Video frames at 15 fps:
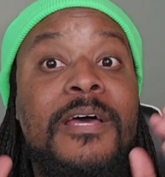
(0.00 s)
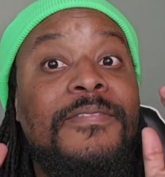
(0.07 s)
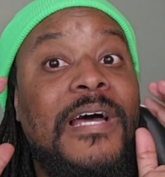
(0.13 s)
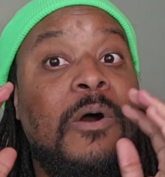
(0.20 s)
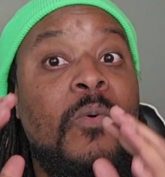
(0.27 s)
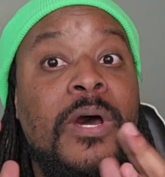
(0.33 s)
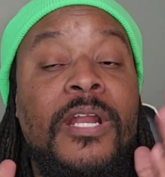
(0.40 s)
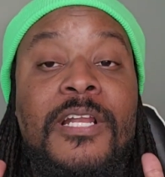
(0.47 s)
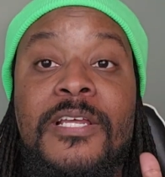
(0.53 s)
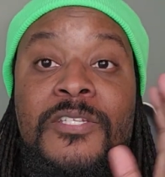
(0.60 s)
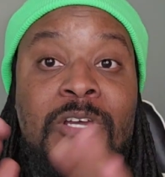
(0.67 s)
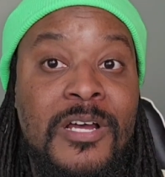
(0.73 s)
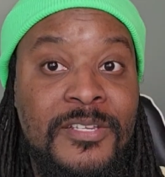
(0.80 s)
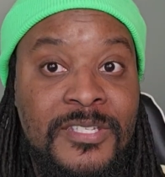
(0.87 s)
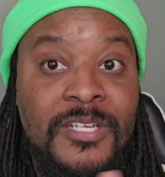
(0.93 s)
that want to just
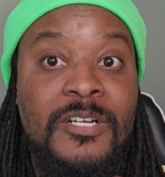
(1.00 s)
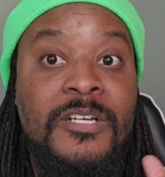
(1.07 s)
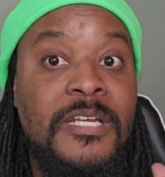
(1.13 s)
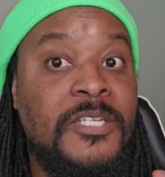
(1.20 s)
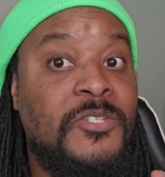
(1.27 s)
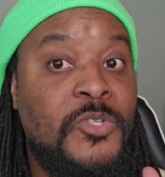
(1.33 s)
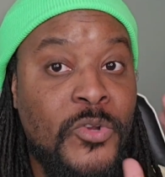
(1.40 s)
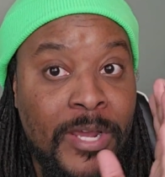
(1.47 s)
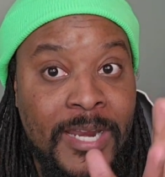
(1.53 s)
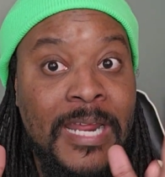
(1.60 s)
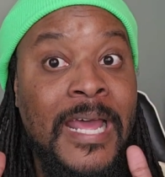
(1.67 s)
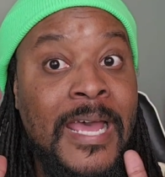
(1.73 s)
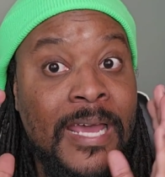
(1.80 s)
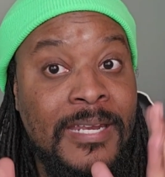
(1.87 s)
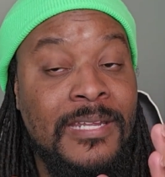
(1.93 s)
consider just trying
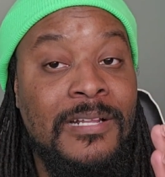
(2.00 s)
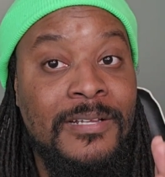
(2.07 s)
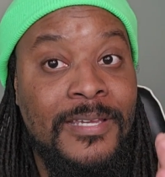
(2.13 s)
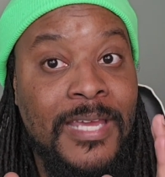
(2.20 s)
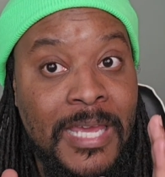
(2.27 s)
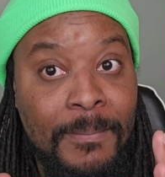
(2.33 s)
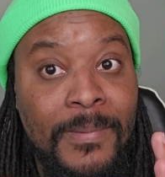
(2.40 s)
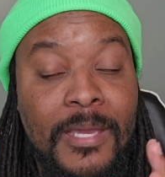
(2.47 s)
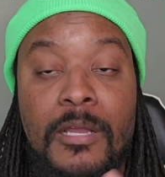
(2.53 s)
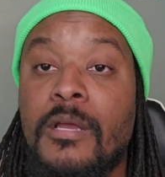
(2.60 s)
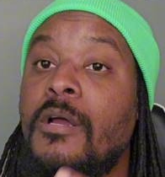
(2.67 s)
handheld gaming